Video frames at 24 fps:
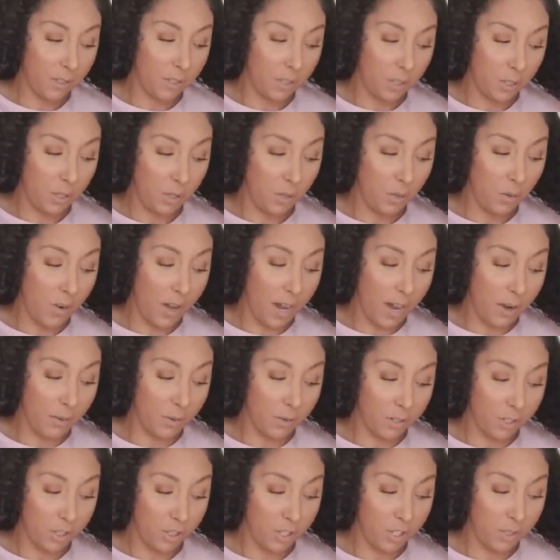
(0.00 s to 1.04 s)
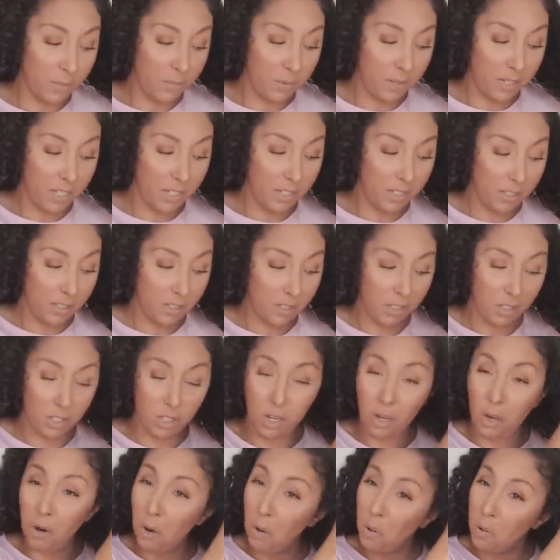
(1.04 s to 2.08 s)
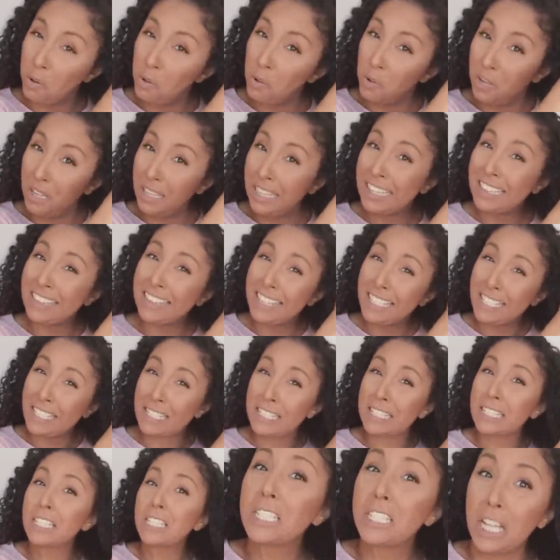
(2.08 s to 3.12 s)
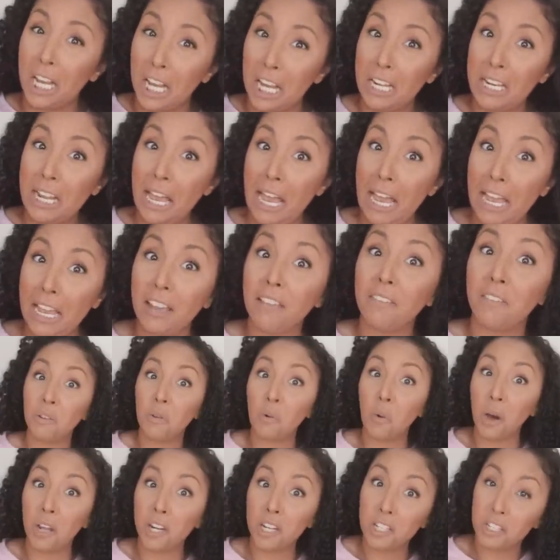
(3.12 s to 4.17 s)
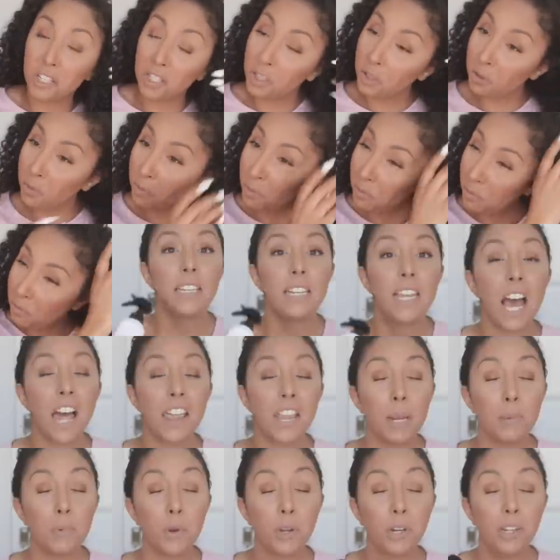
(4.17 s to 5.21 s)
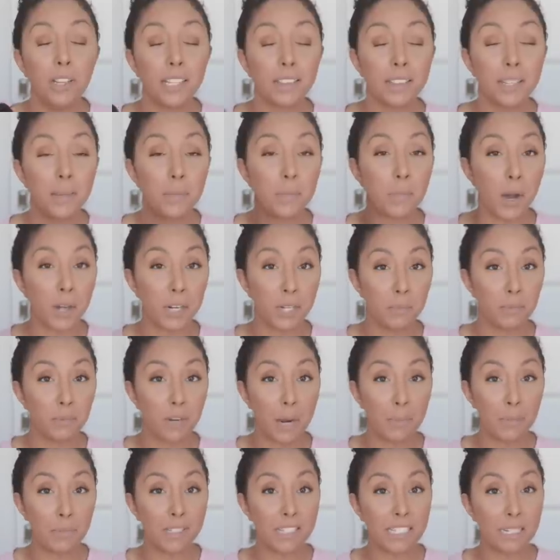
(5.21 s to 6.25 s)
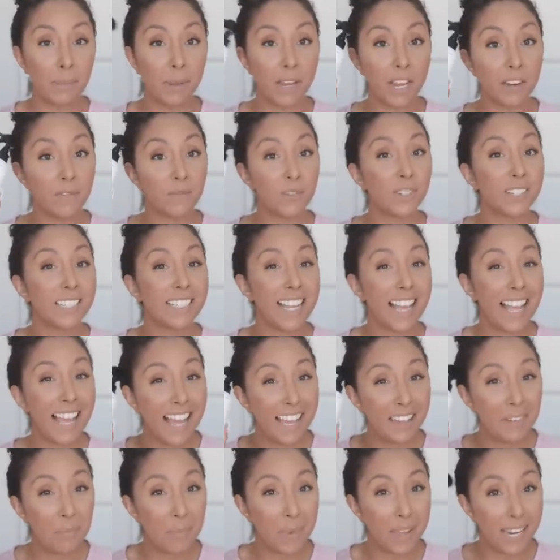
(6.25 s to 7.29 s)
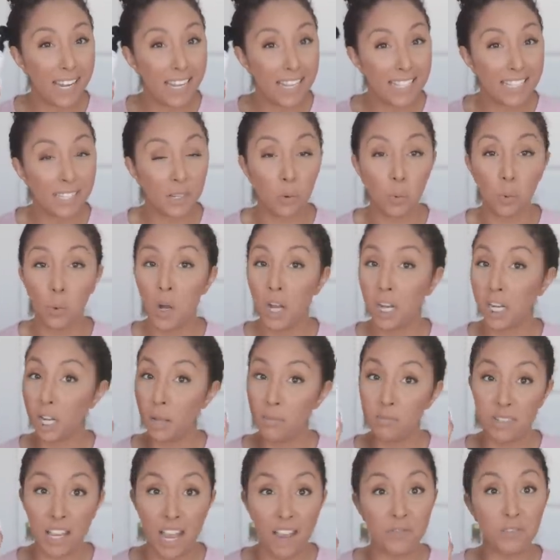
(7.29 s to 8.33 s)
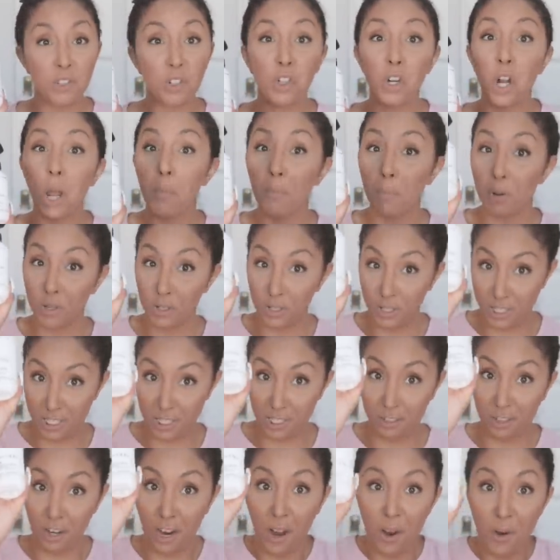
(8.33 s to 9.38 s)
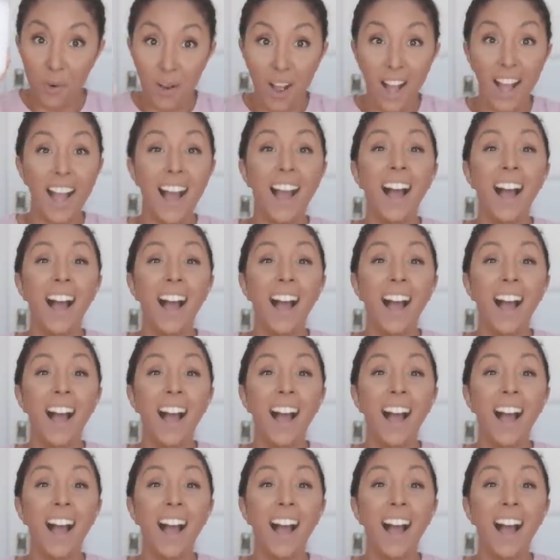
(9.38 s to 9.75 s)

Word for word: two-hour shipping, so you could get this today if you wanted to. Now that I'm going to let the bonding primer sit on my hair for 10 minutes, what comes after number zero?